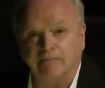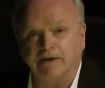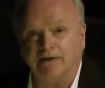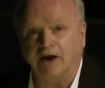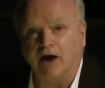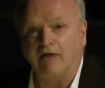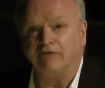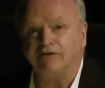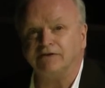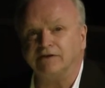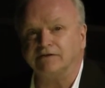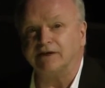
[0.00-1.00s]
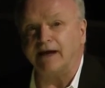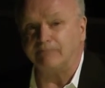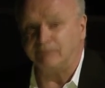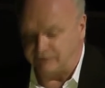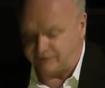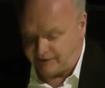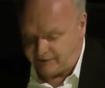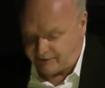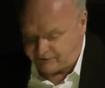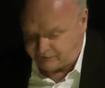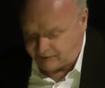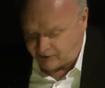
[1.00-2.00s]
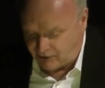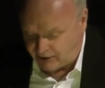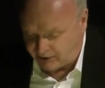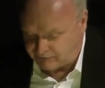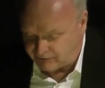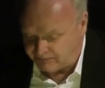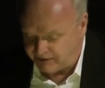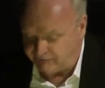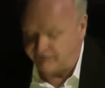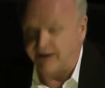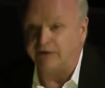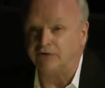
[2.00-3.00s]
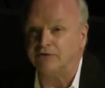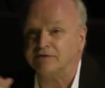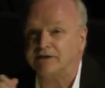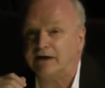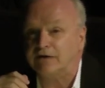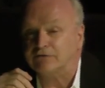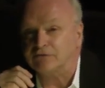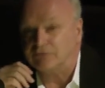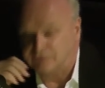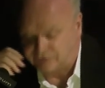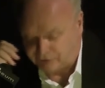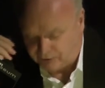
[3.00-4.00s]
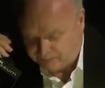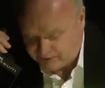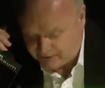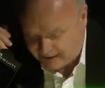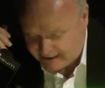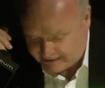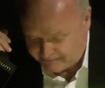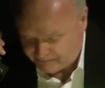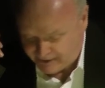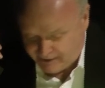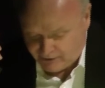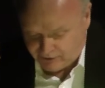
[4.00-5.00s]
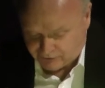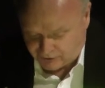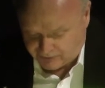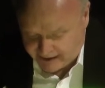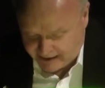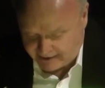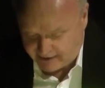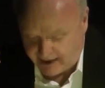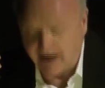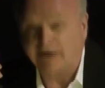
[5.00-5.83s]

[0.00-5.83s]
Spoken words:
The obvious examples in this regard would be Wenders, Herzog, Stropier, Thomé,